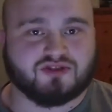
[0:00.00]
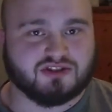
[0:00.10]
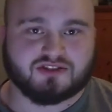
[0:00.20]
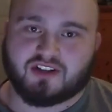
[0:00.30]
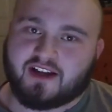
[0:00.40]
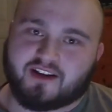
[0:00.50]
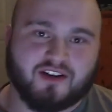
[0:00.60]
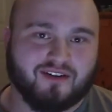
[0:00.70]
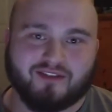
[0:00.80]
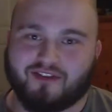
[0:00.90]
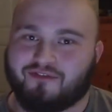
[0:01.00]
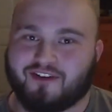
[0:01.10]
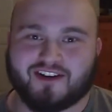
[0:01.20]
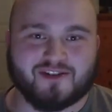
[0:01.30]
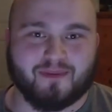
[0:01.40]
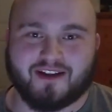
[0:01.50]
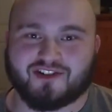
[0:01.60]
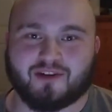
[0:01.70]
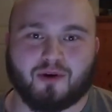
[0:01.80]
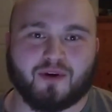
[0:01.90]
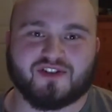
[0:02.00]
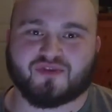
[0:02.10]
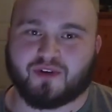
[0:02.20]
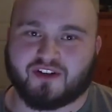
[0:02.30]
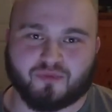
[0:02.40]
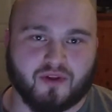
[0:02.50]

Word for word: just like the fitness pendulum always swings,